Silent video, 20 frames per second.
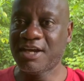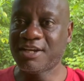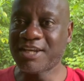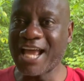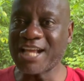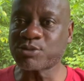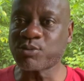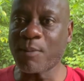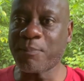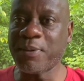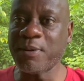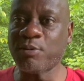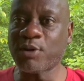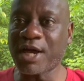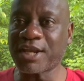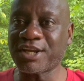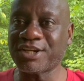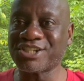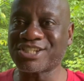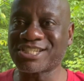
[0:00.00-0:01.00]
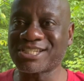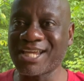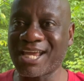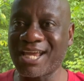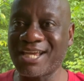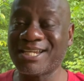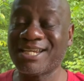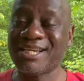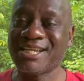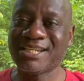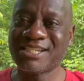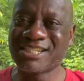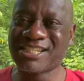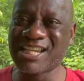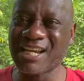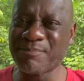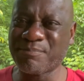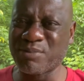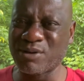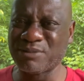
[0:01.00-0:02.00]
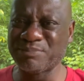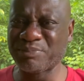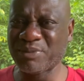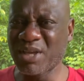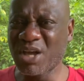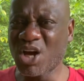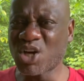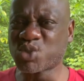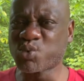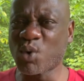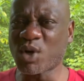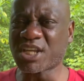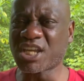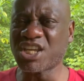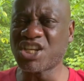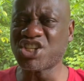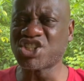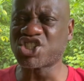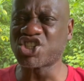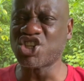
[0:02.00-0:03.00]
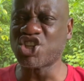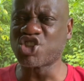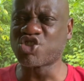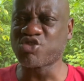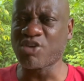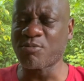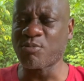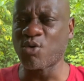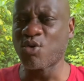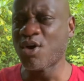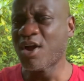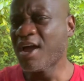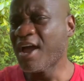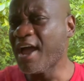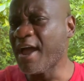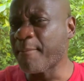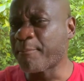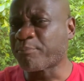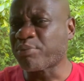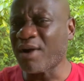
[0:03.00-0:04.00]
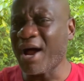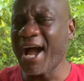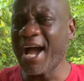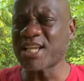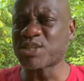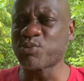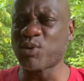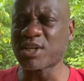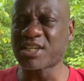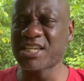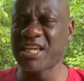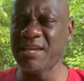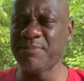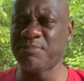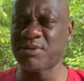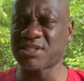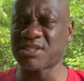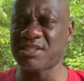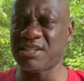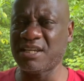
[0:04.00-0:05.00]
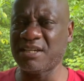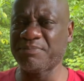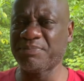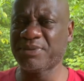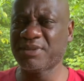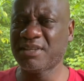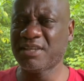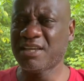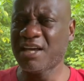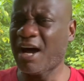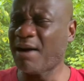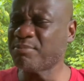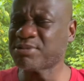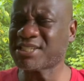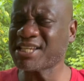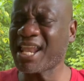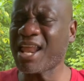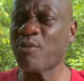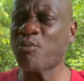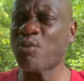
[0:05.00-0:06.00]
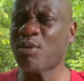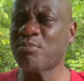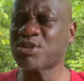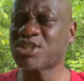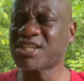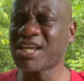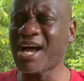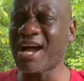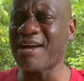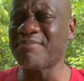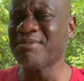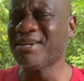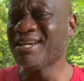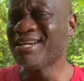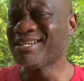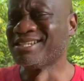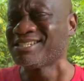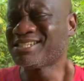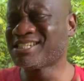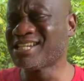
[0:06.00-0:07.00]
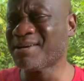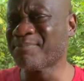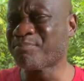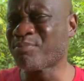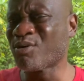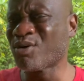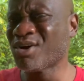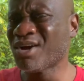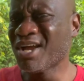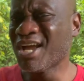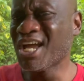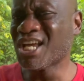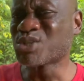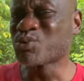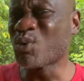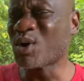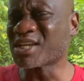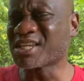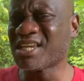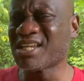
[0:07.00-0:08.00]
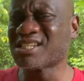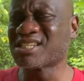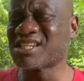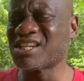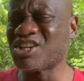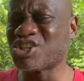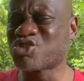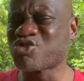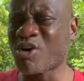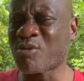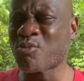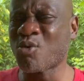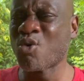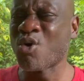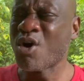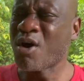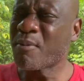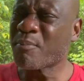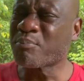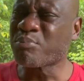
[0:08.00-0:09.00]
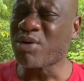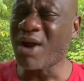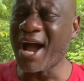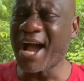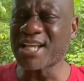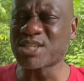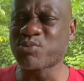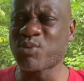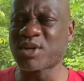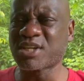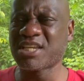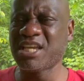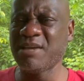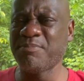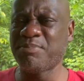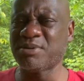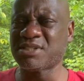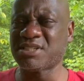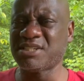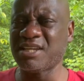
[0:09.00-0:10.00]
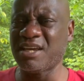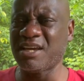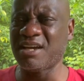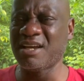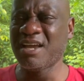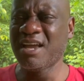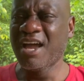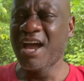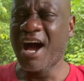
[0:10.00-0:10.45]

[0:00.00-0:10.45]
That's what people got to understand. Temper is what gets us into trouble, and pride is what keep us there. I'm going to say that one more time. Temper is what gets us into trouble. Pride is what keep us there.